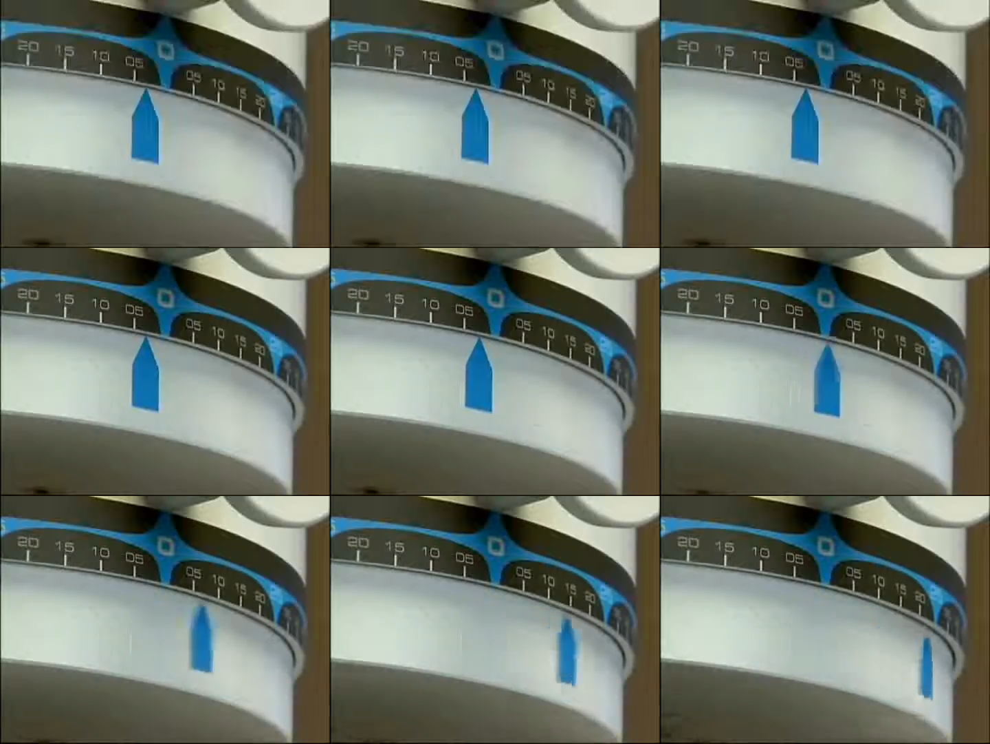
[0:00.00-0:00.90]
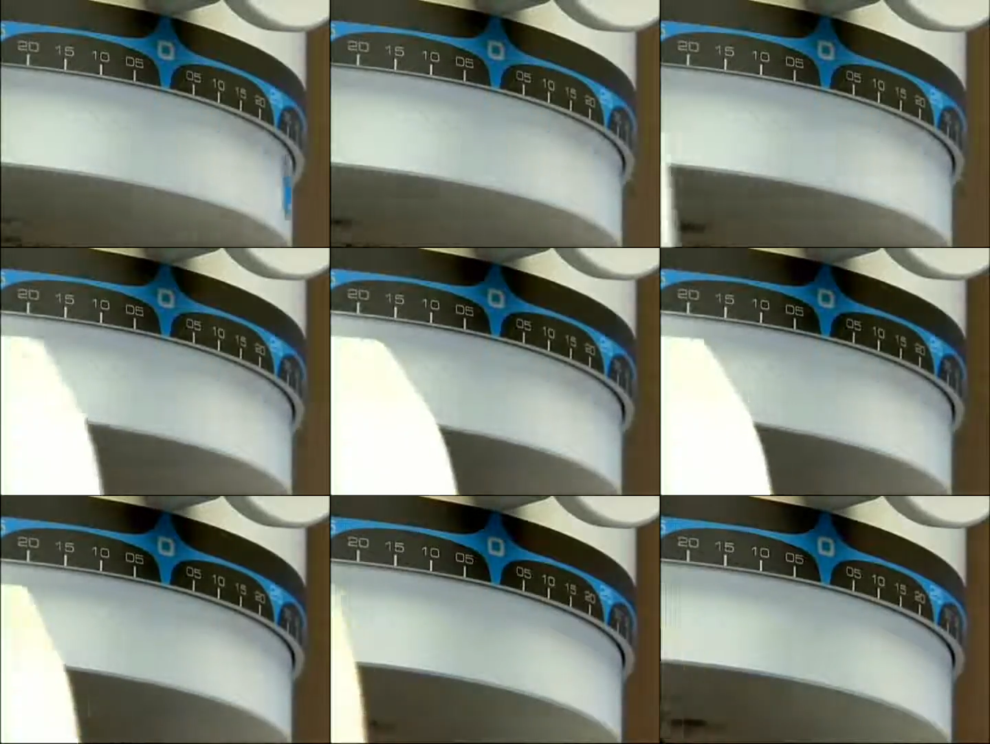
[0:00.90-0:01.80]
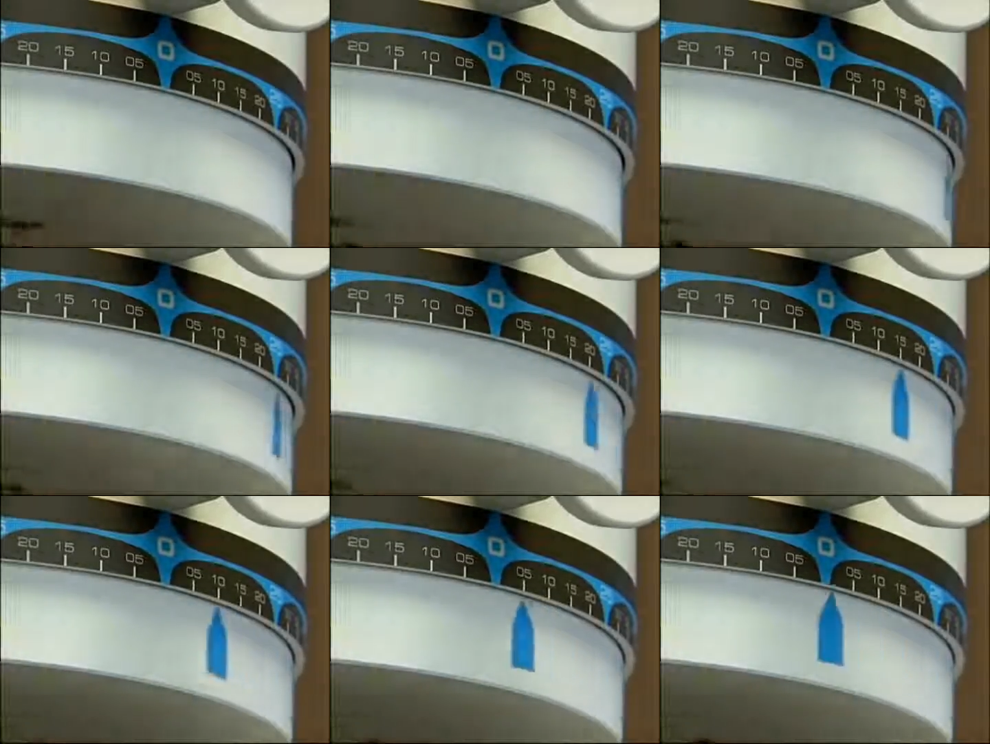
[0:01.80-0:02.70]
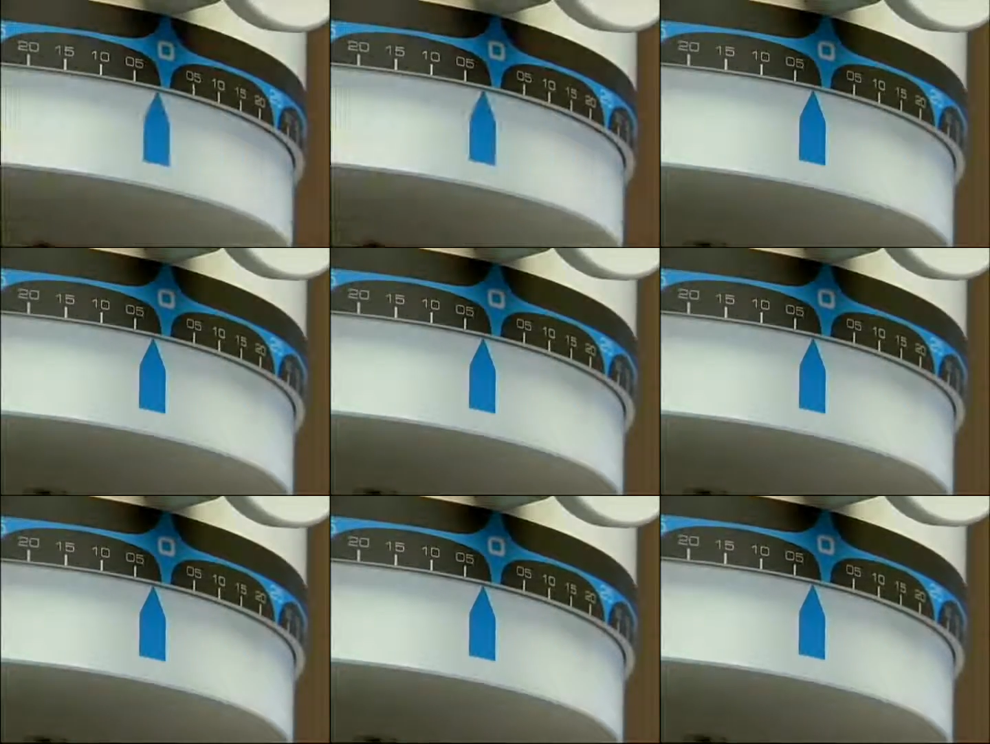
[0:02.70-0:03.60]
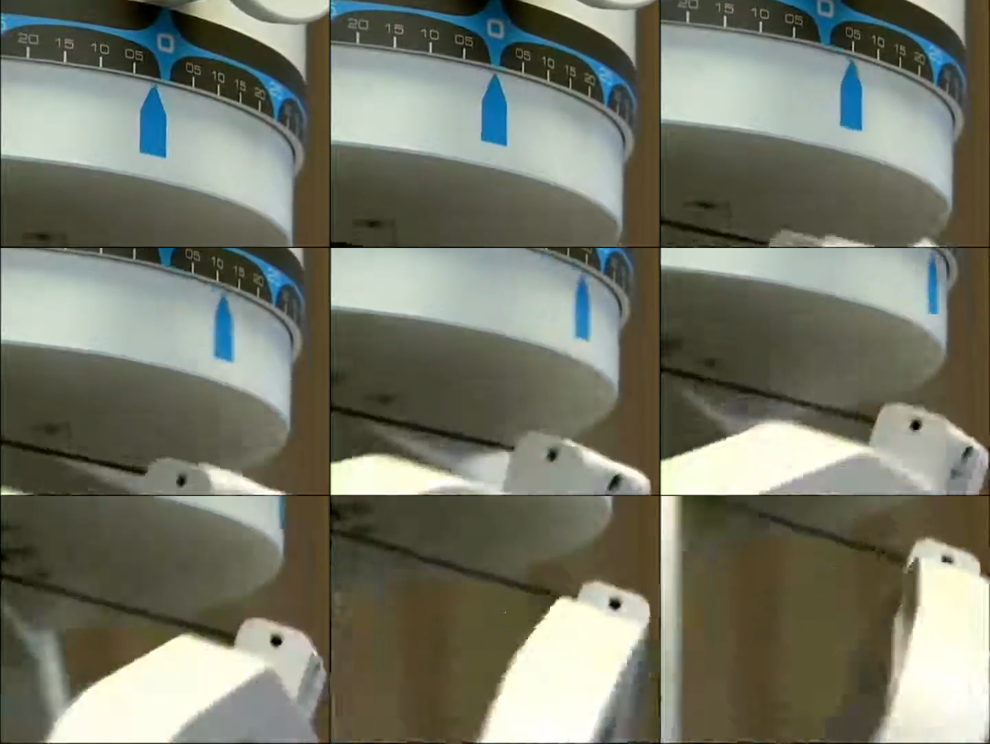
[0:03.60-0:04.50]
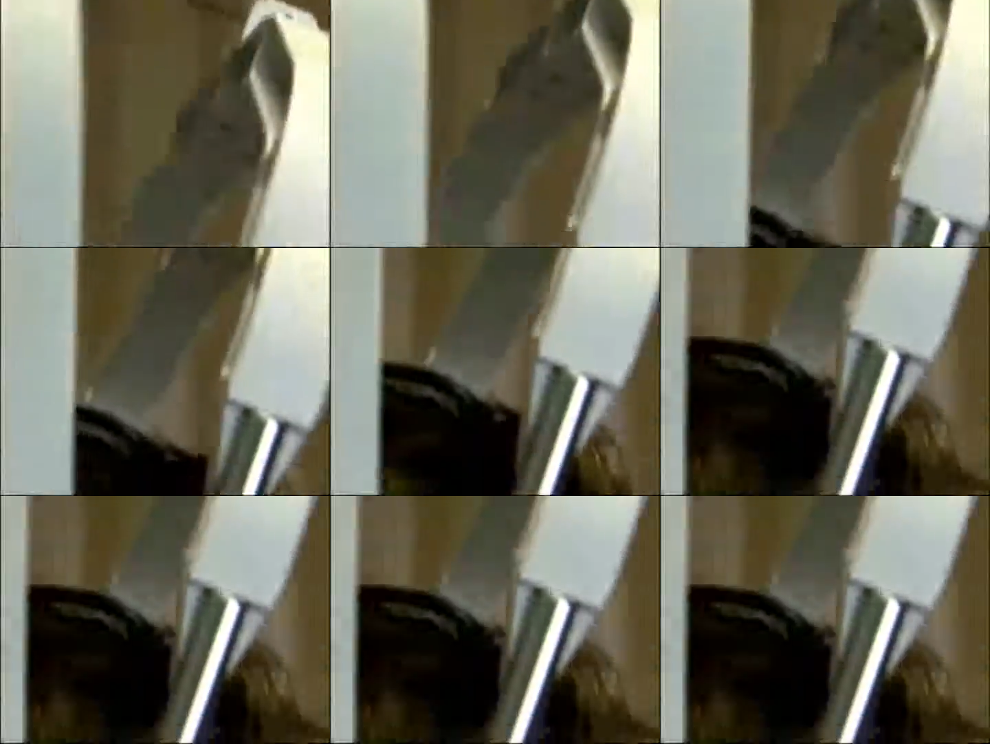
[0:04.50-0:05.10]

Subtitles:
Nobody's mouth can be seen.